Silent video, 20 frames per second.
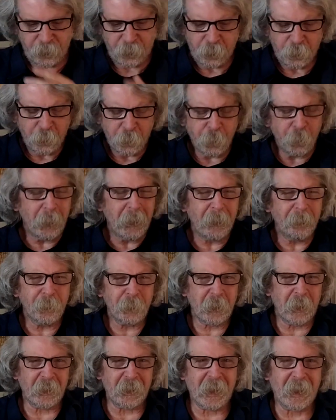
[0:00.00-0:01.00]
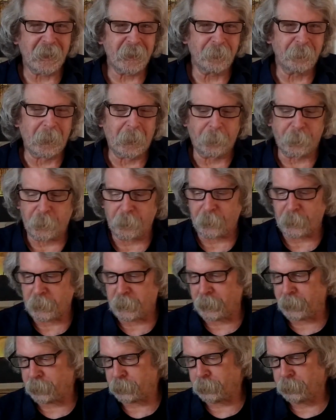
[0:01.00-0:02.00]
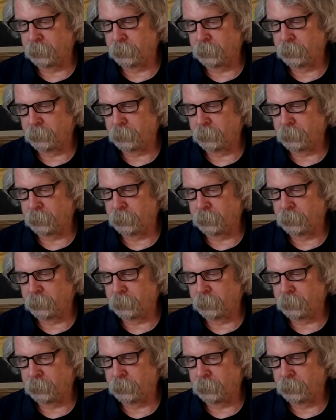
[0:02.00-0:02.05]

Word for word: So I haven't got any maps of it yet.